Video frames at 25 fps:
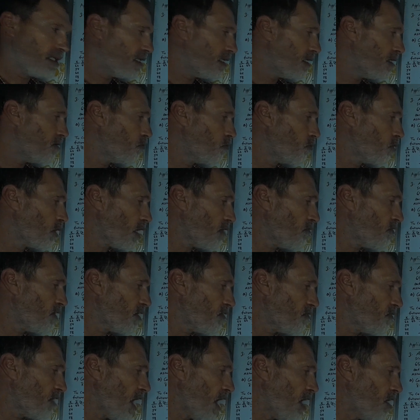whatever
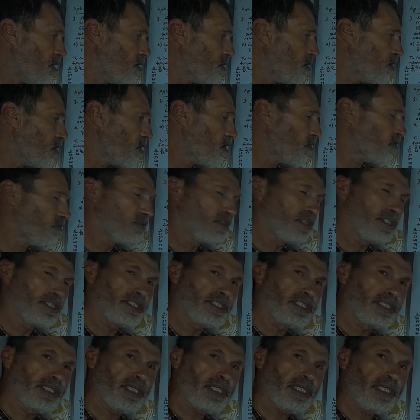value of the
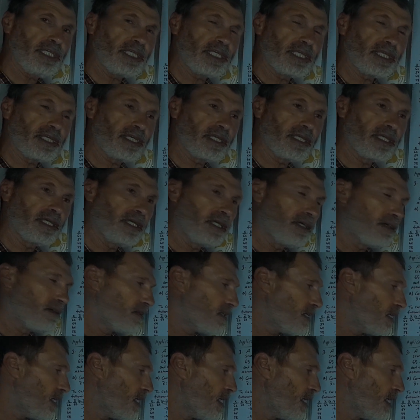t
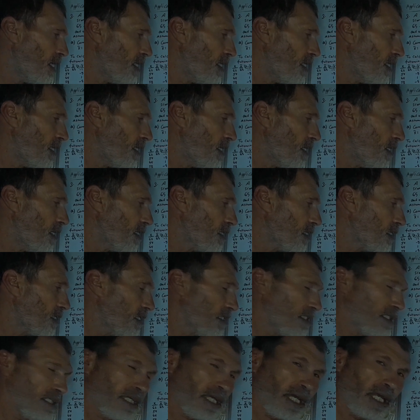
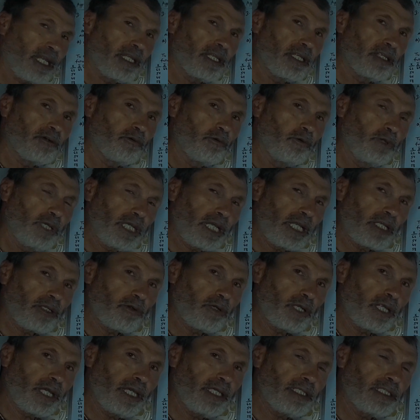critical we
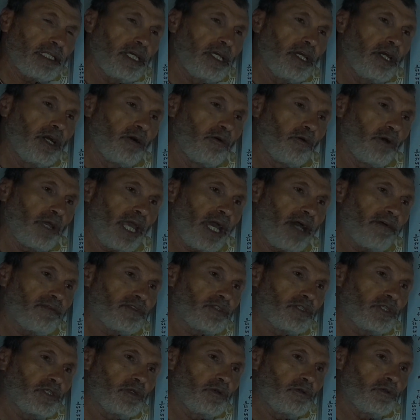calculate, we have to
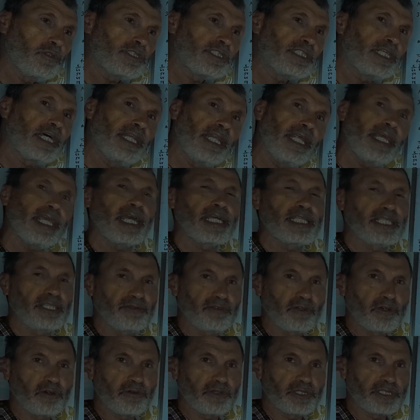use the negative
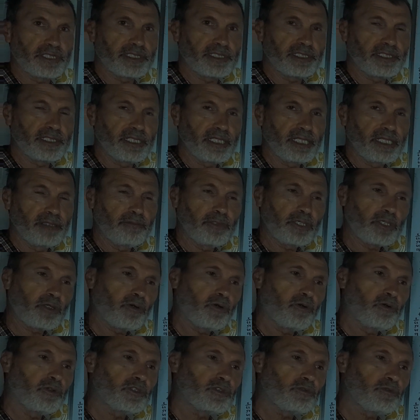of it
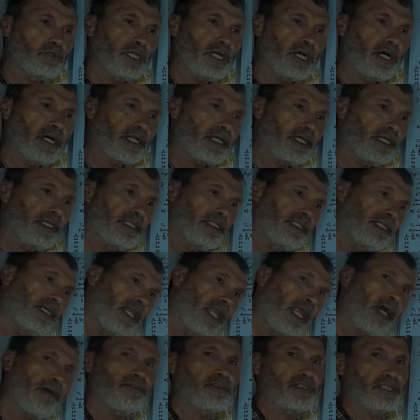because we are in the
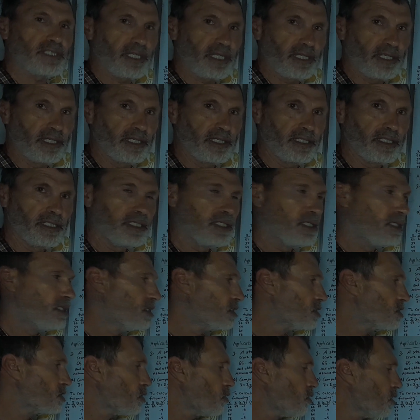left tail.
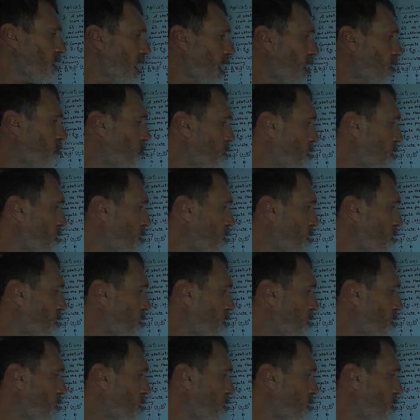So now we